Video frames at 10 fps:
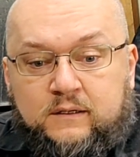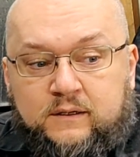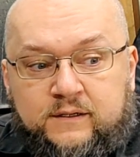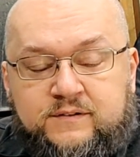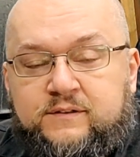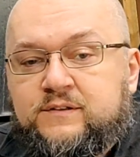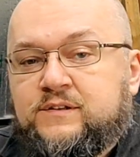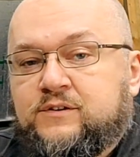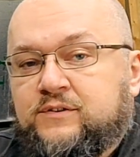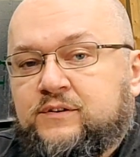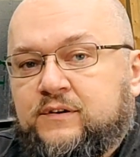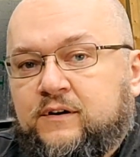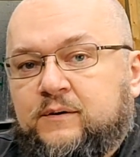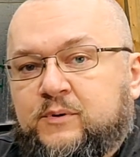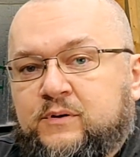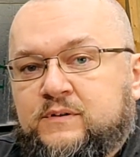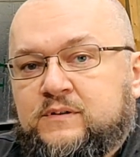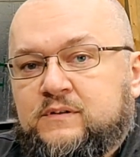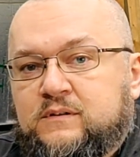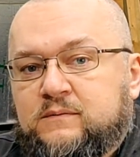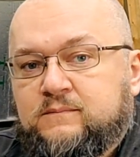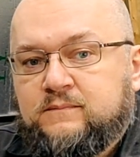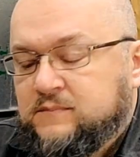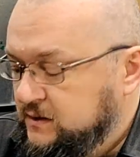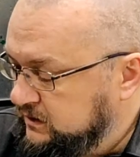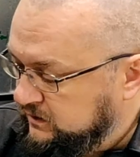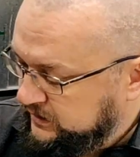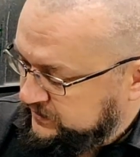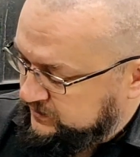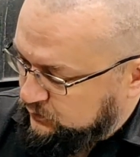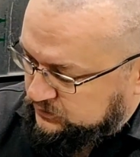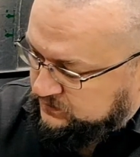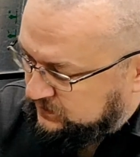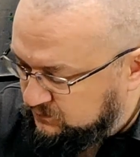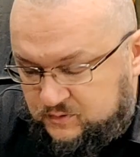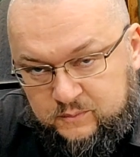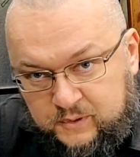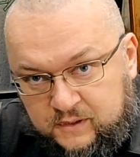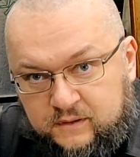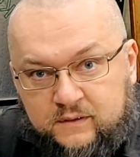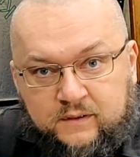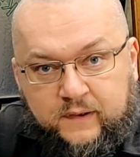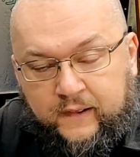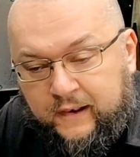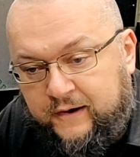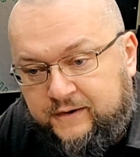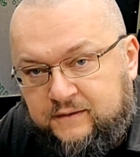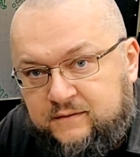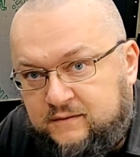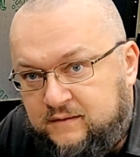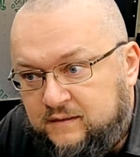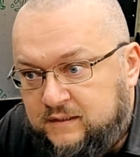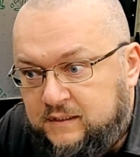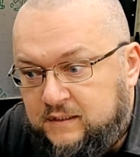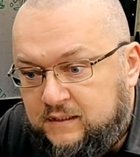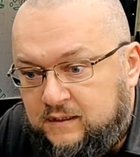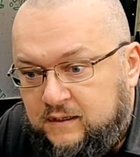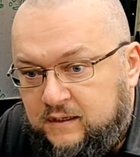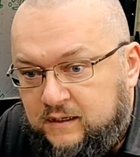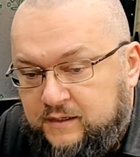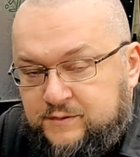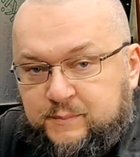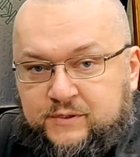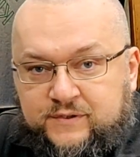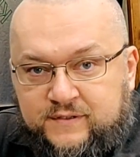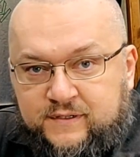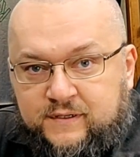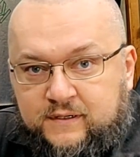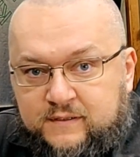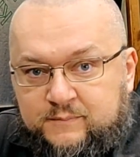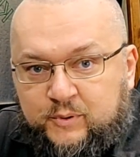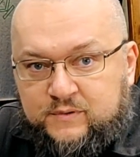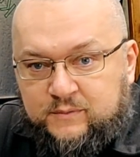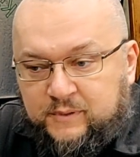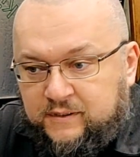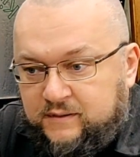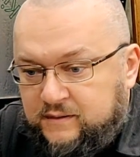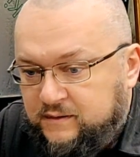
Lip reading: it's a decision time, because I want them to be aligned as much as I possibly